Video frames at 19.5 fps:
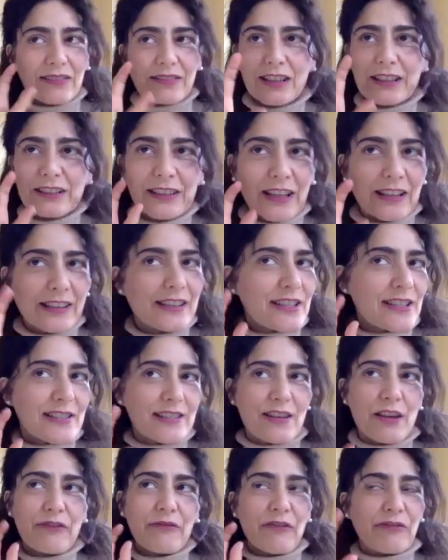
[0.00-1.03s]
think that is
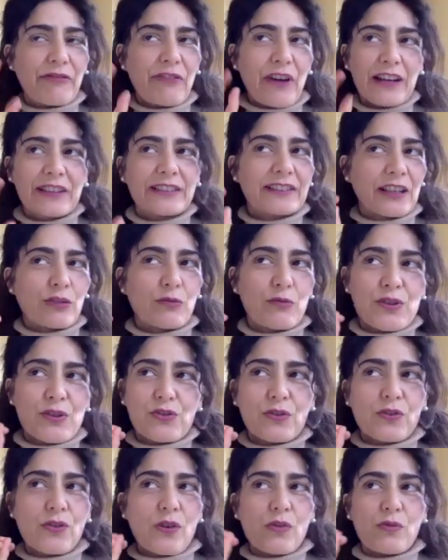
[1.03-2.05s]
vital. We
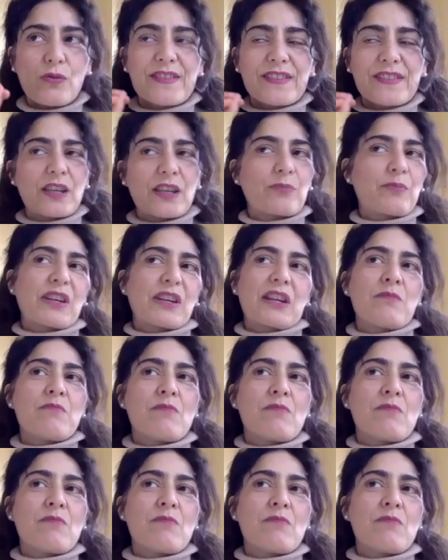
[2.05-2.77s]
should always keep it in